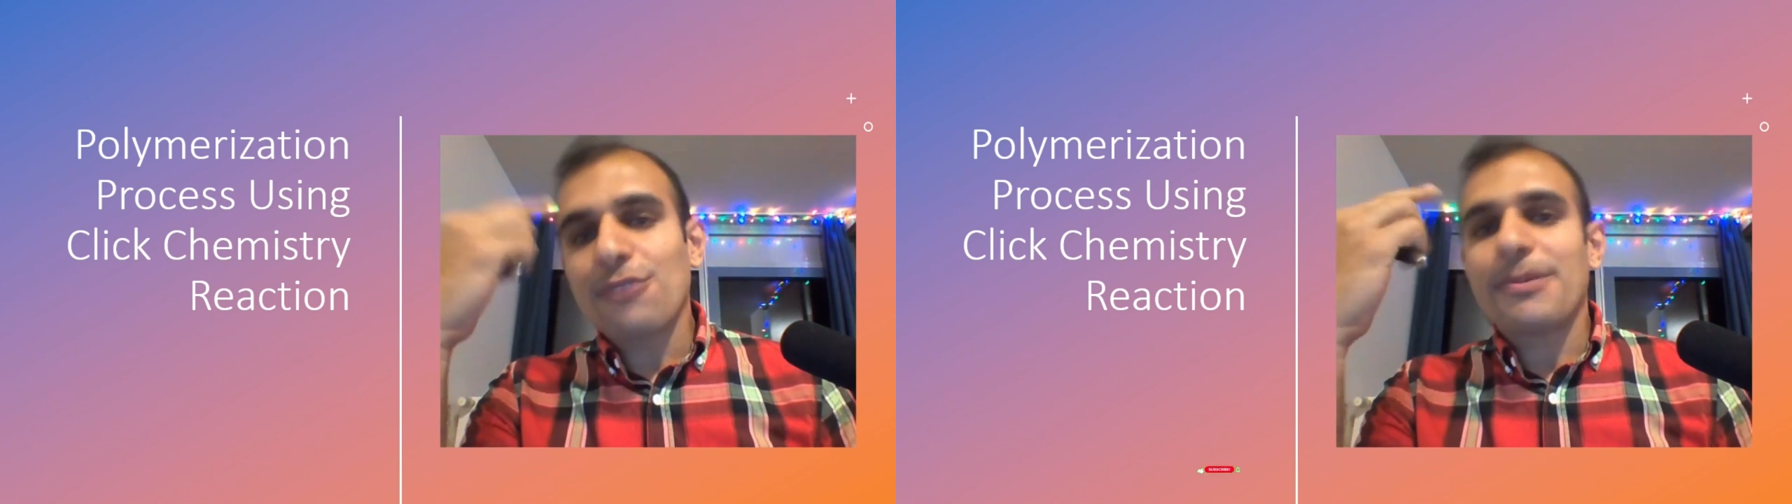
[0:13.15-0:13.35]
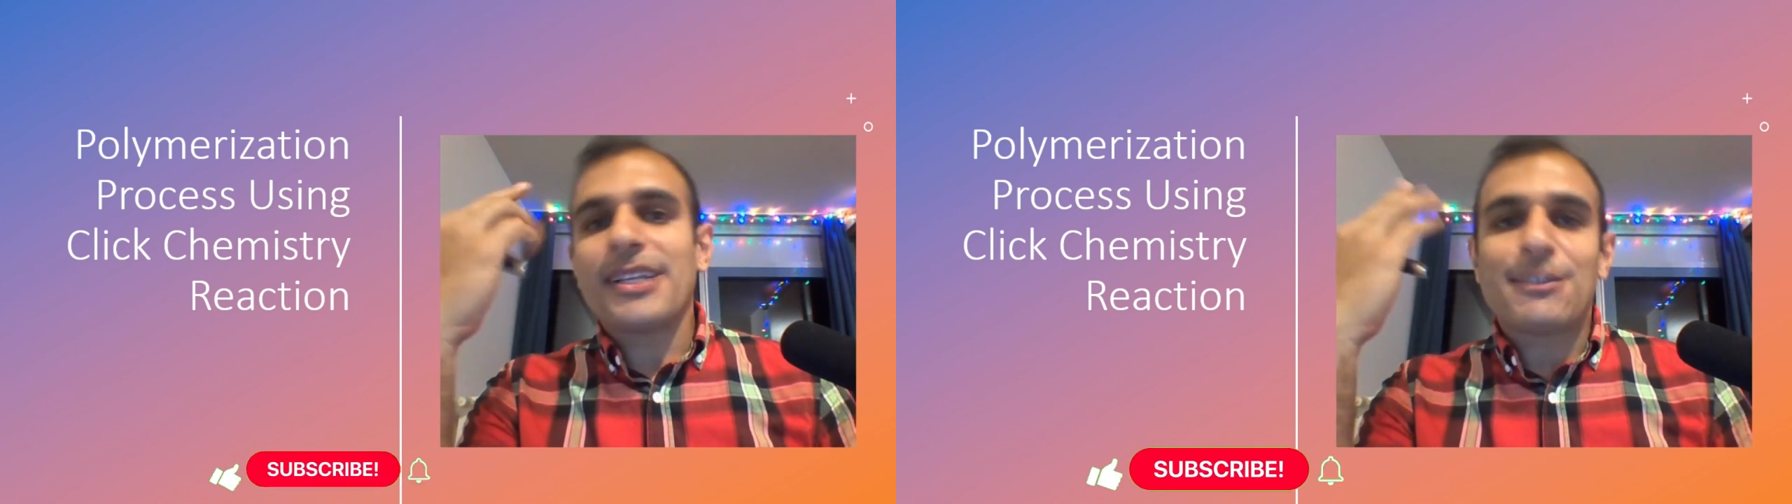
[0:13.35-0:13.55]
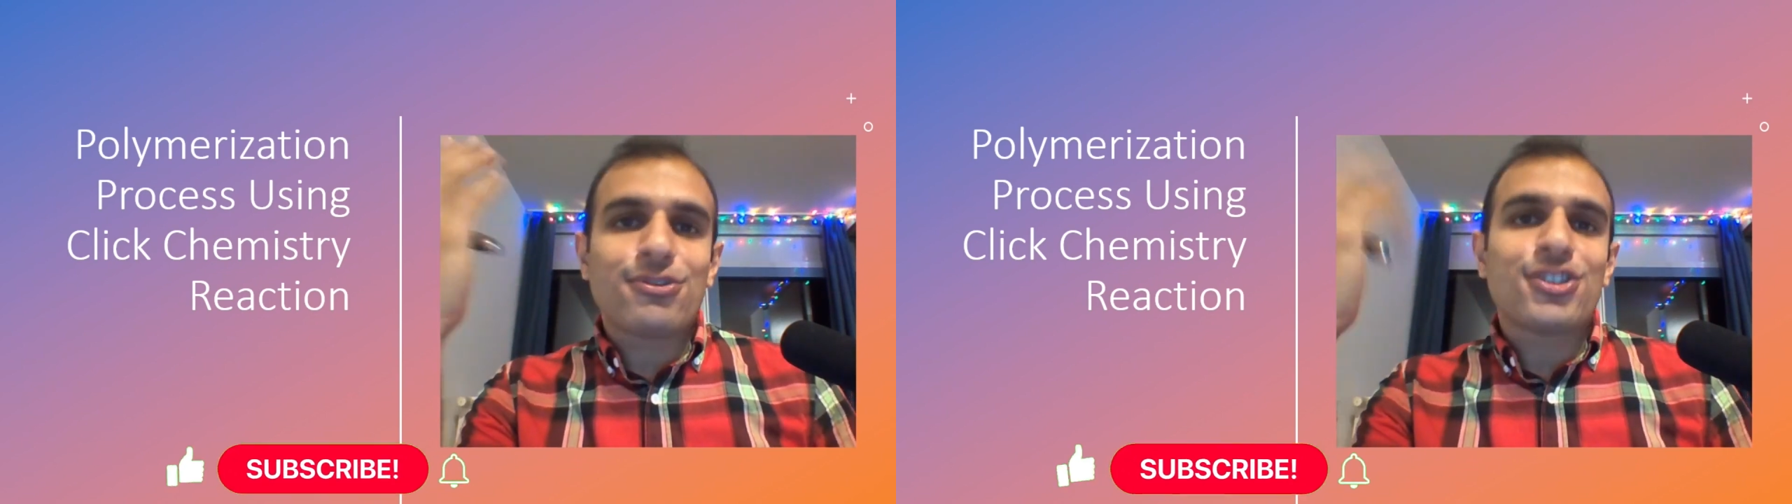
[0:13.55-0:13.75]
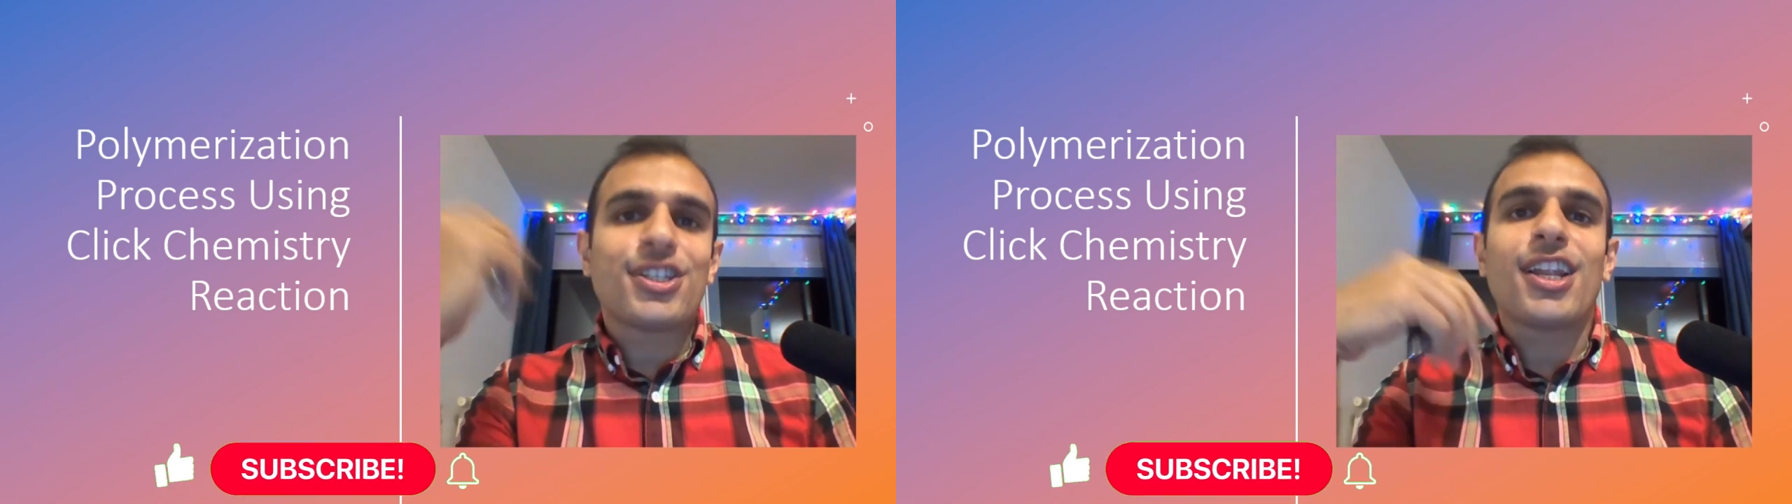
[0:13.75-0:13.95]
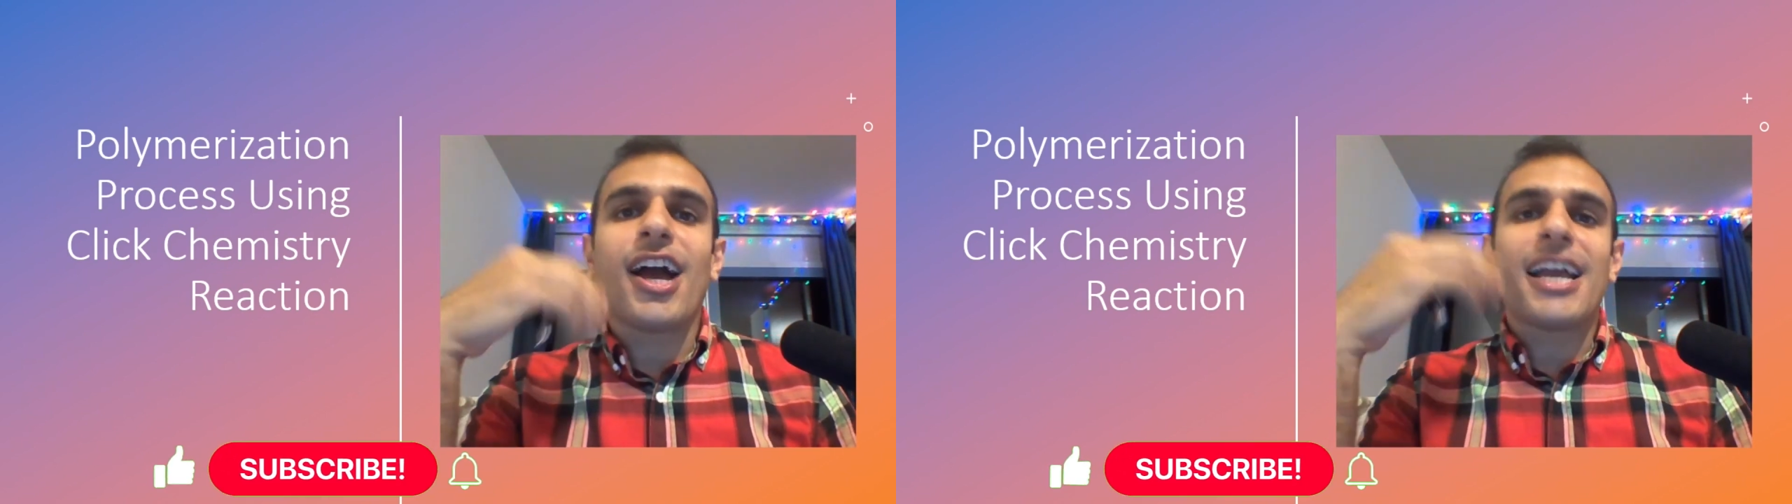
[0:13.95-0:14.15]
please push the
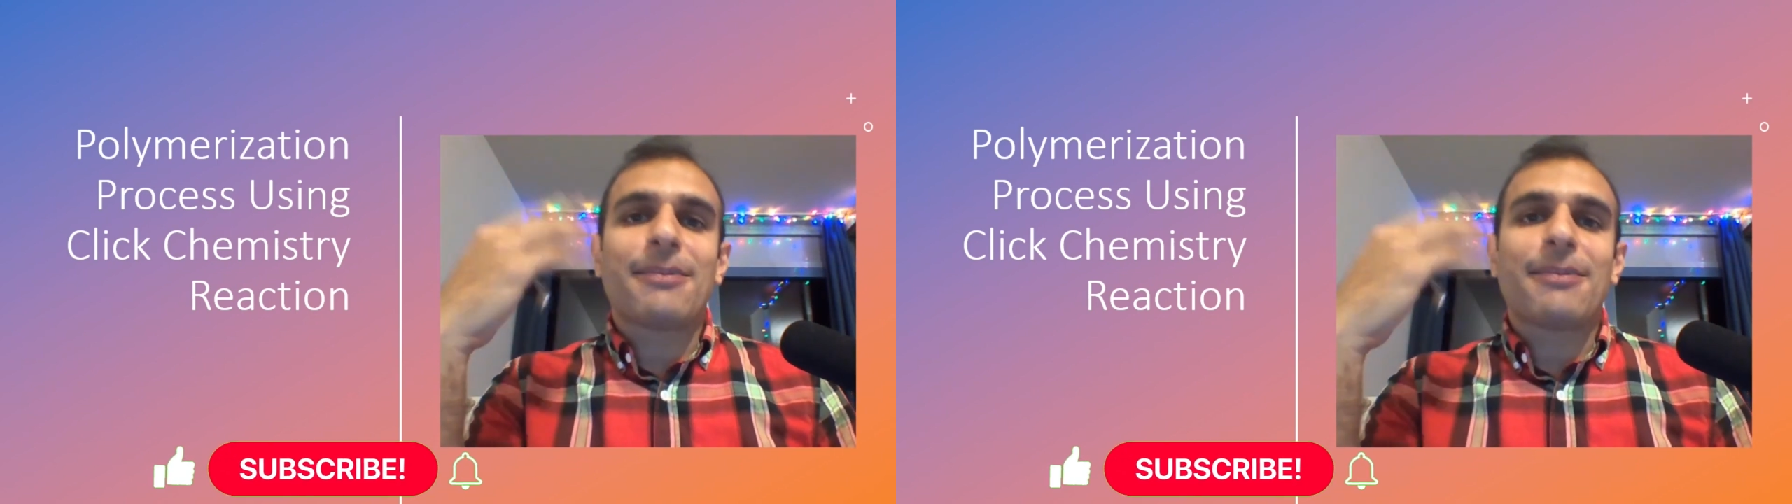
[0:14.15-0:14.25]
like,